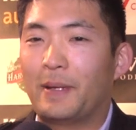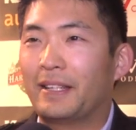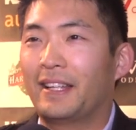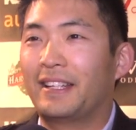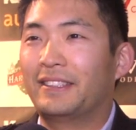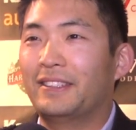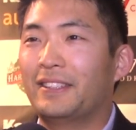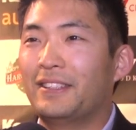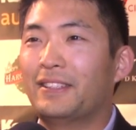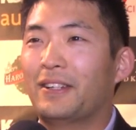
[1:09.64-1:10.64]
being like,
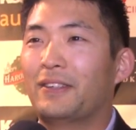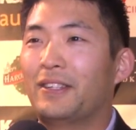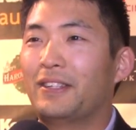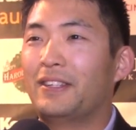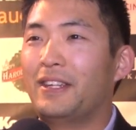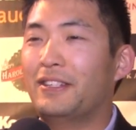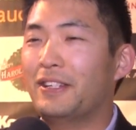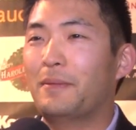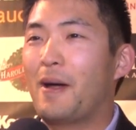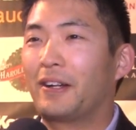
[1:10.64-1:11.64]
you know, the
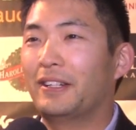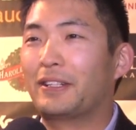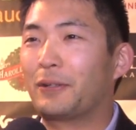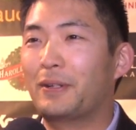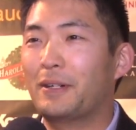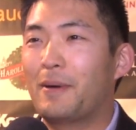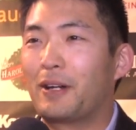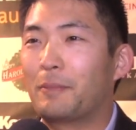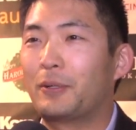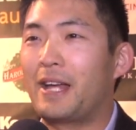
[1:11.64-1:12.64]
Indian American and Korean
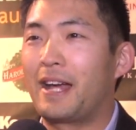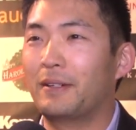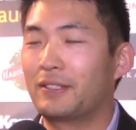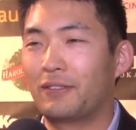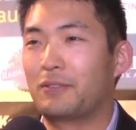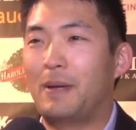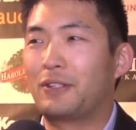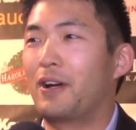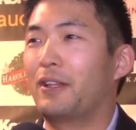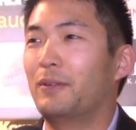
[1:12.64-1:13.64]
American protagonists of this
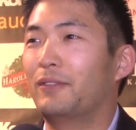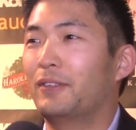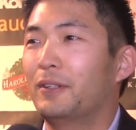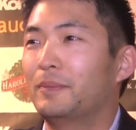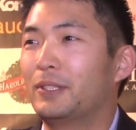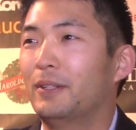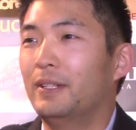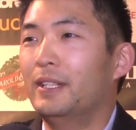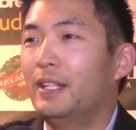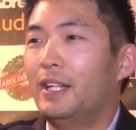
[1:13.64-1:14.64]
major Hollywood film. So,
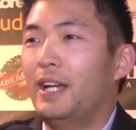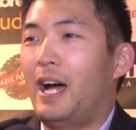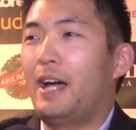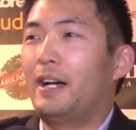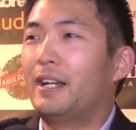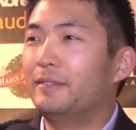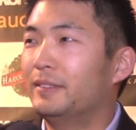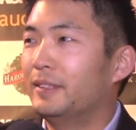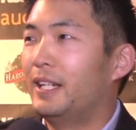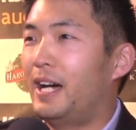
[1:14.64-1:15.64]

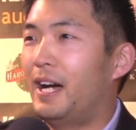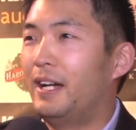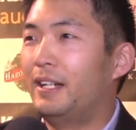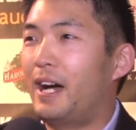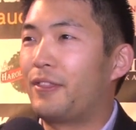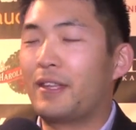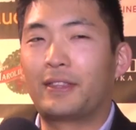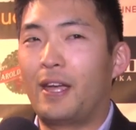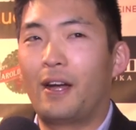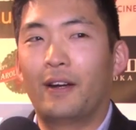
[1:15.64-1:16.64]
I
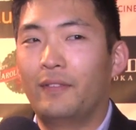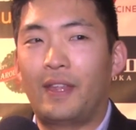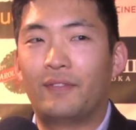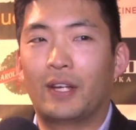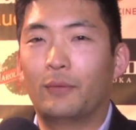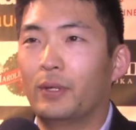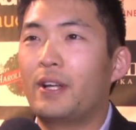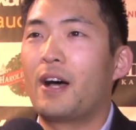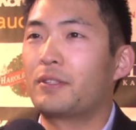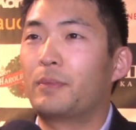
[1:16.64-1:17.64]
think they've done
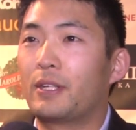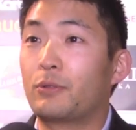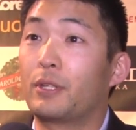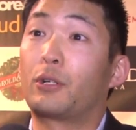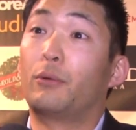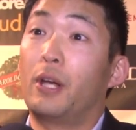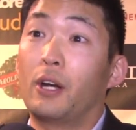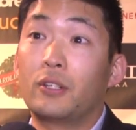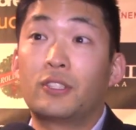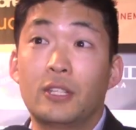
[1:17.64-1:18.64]
really awesome things with their
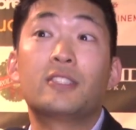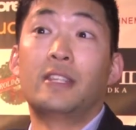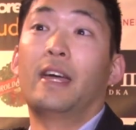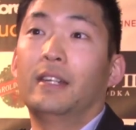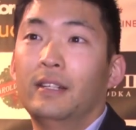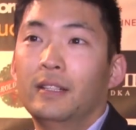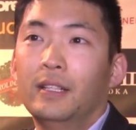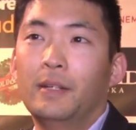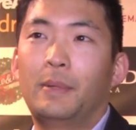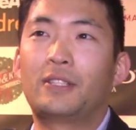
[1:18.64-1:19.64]
career since then.
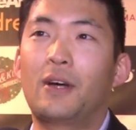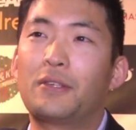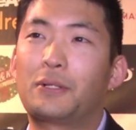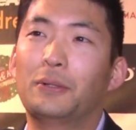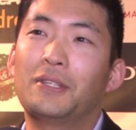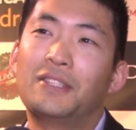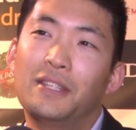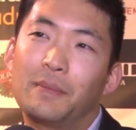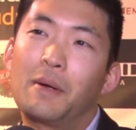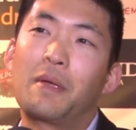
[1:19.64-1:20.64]
But it's always cool to
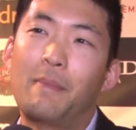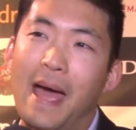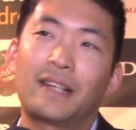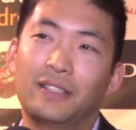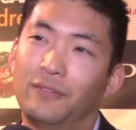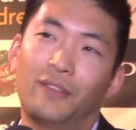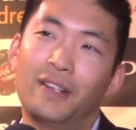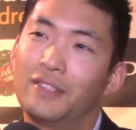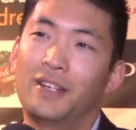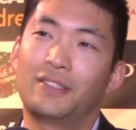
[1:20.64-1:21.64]
see them coming back to the
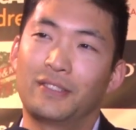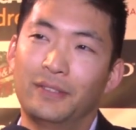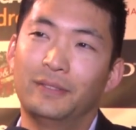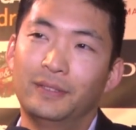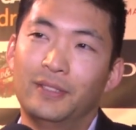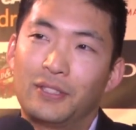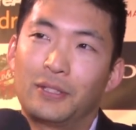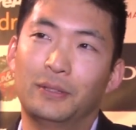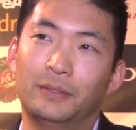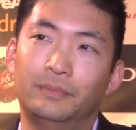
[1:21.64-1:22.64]
franchise, so
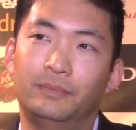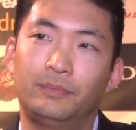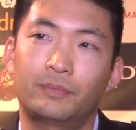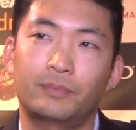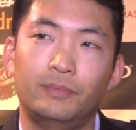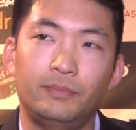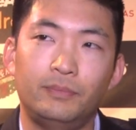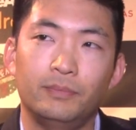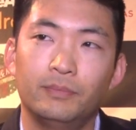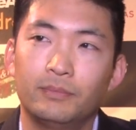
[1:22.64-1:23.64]
it's cool. It's in 3D. Are you
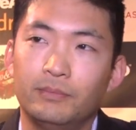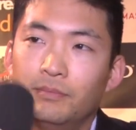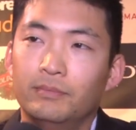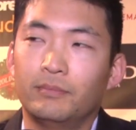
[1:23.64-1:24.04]
excited for that?